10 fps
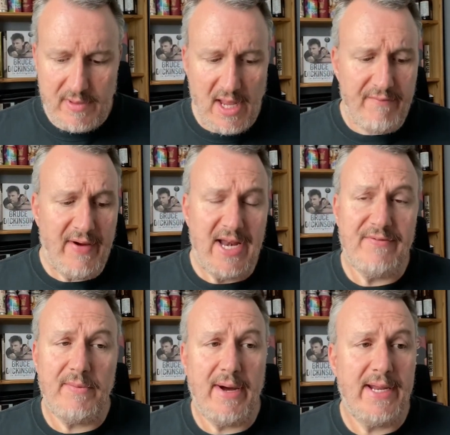Value
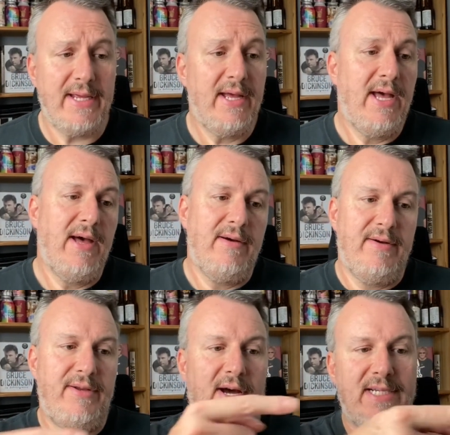for money,
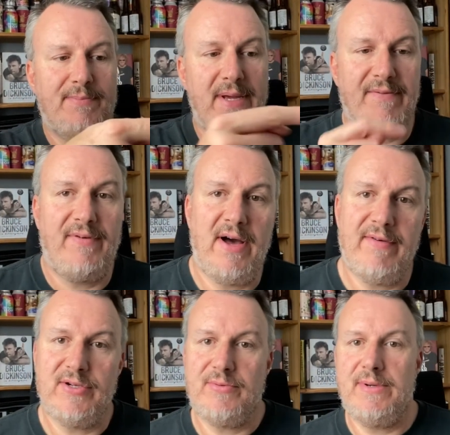nice big
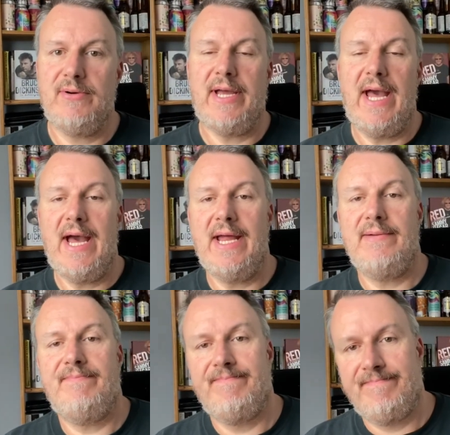500 ml
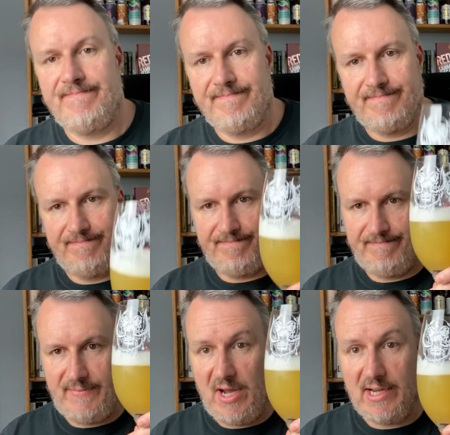can.
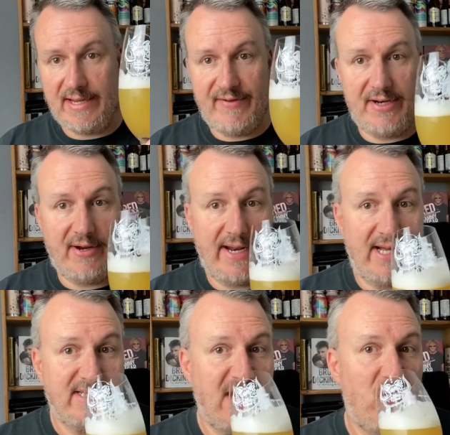I'd give it a 9
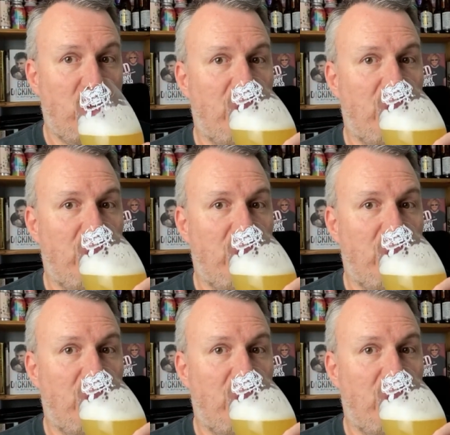out of 10.